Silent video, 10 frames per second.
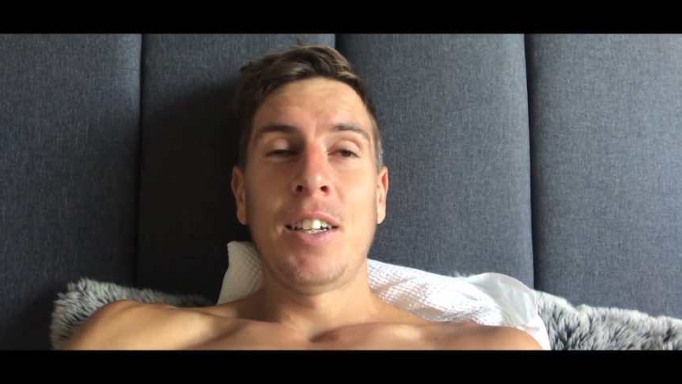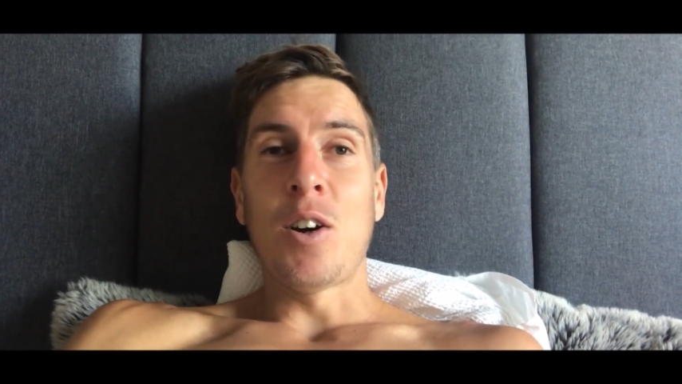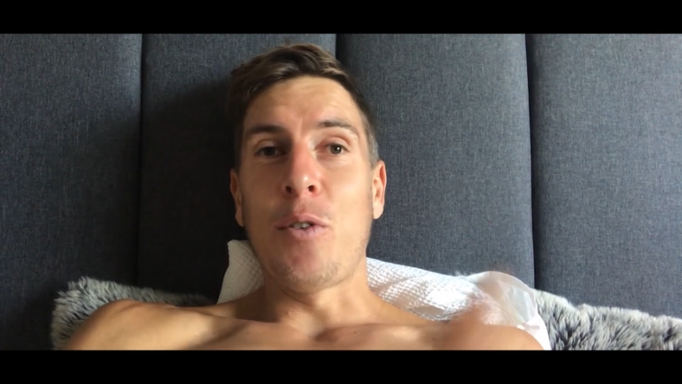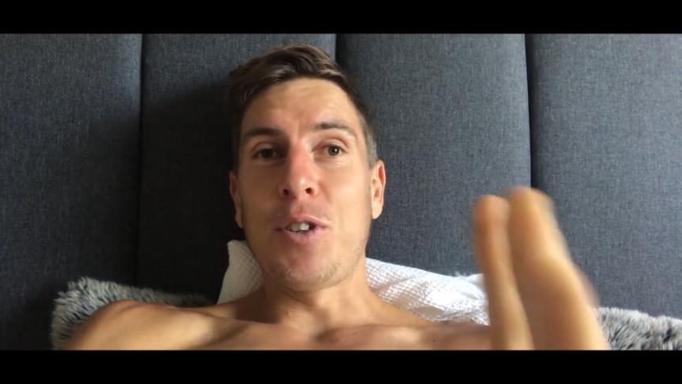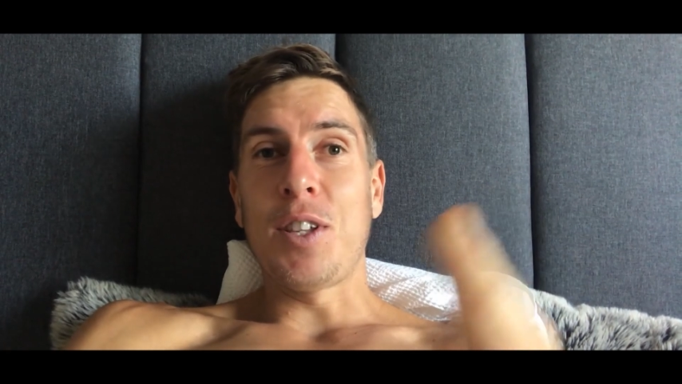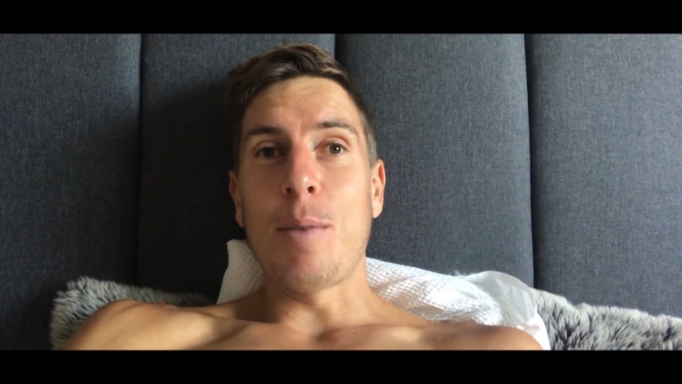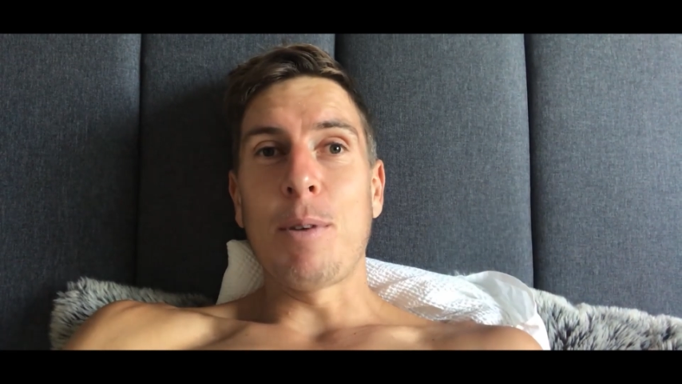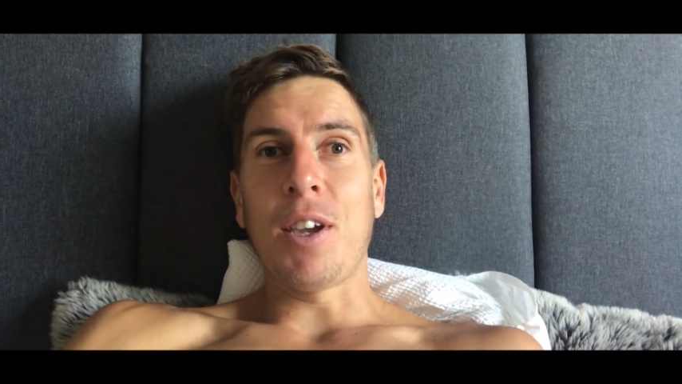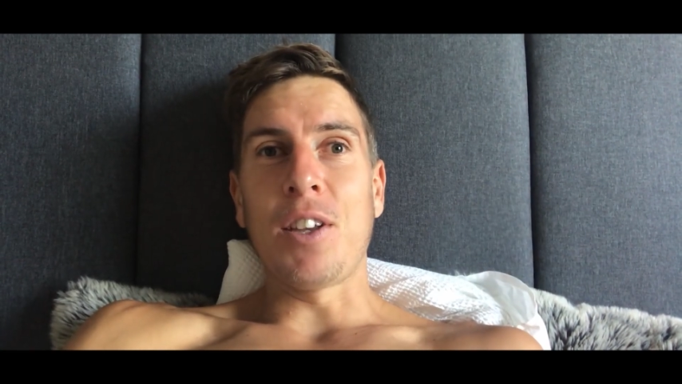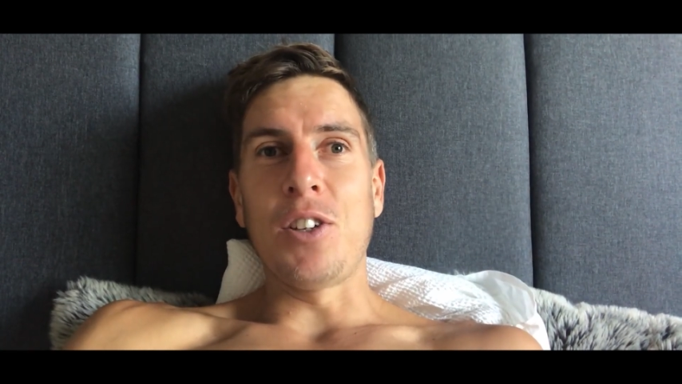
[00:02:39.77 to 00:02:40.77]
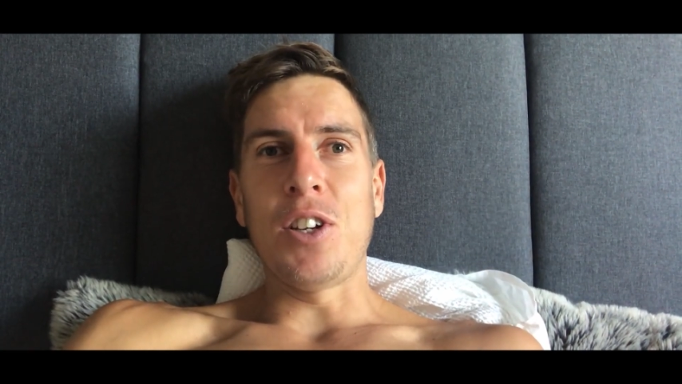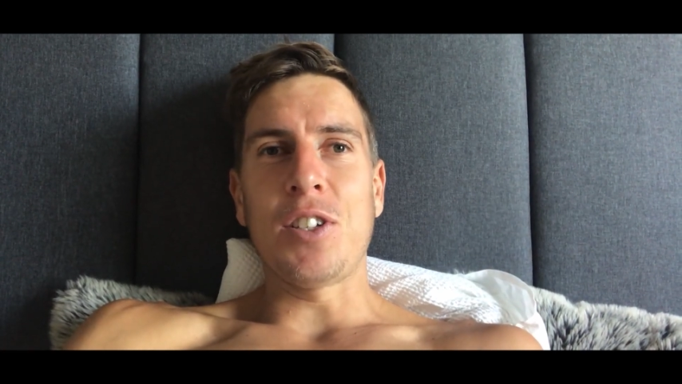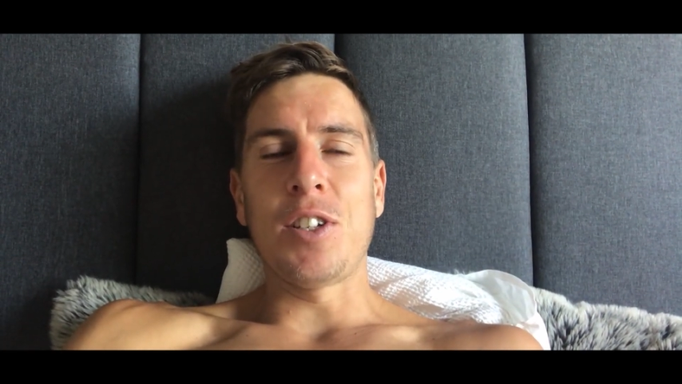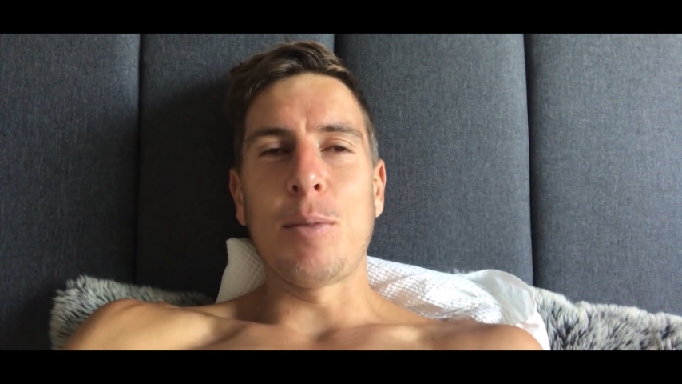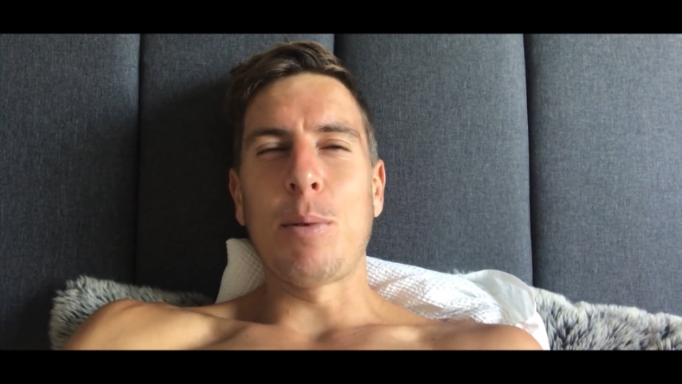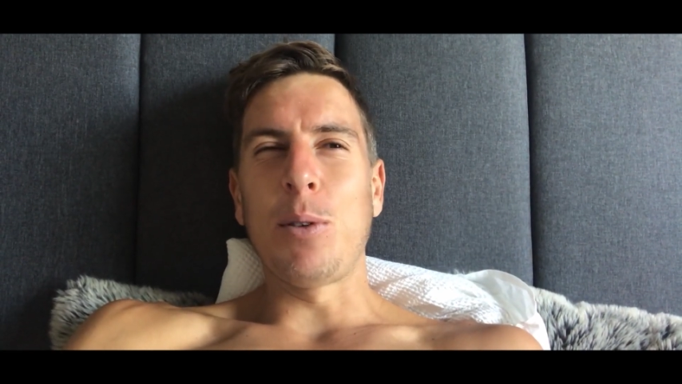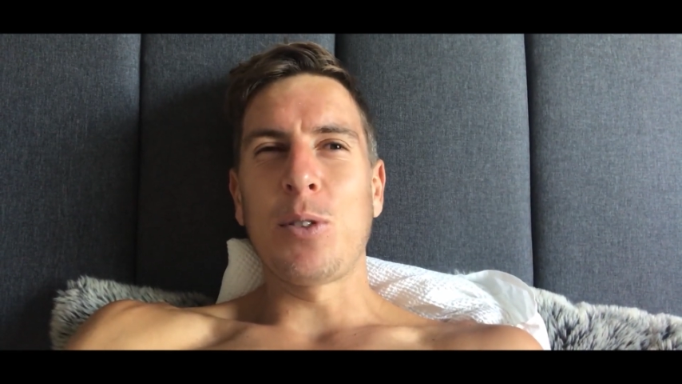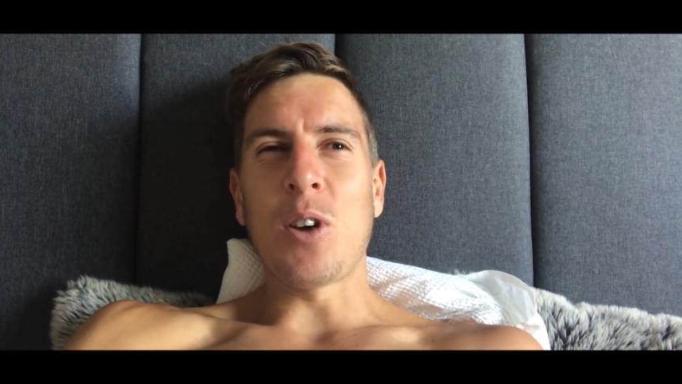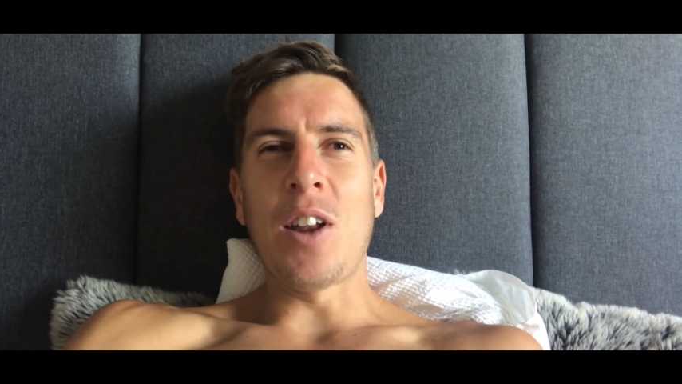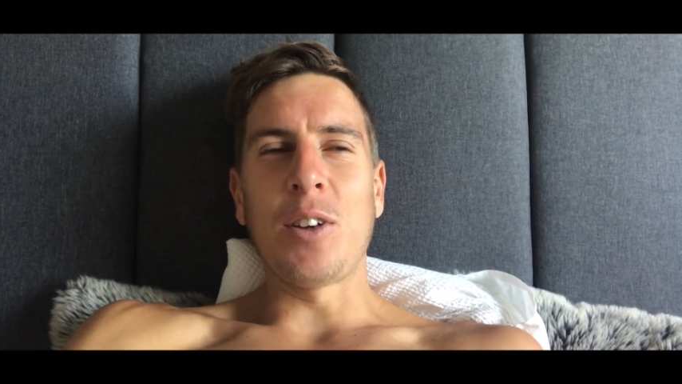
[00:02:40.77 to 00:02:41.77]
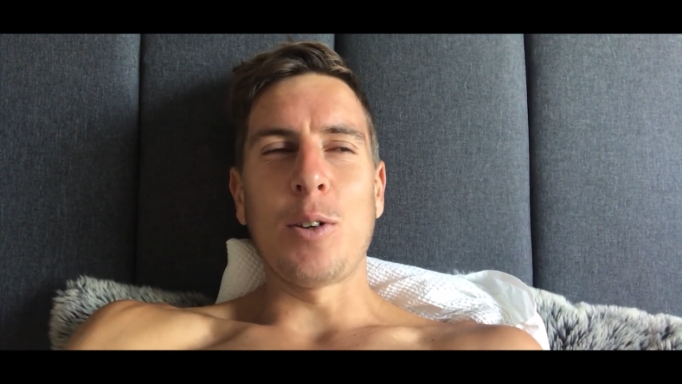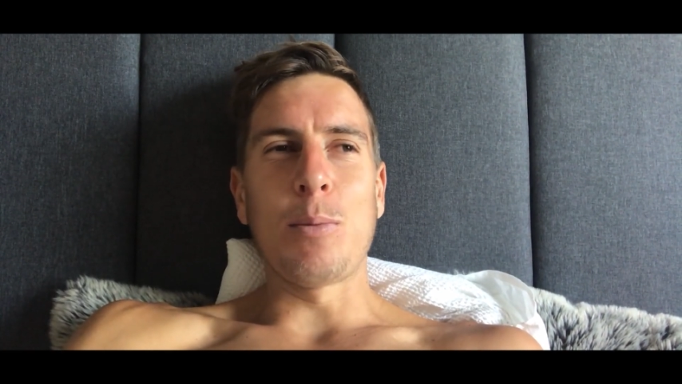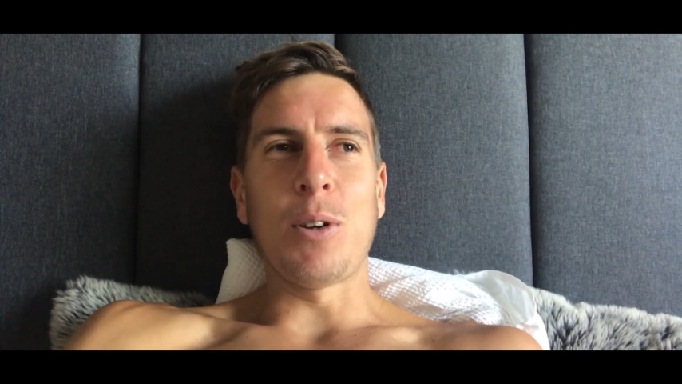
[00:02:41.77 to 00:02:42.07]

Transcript: Obviously a bit congested, but it was kind of good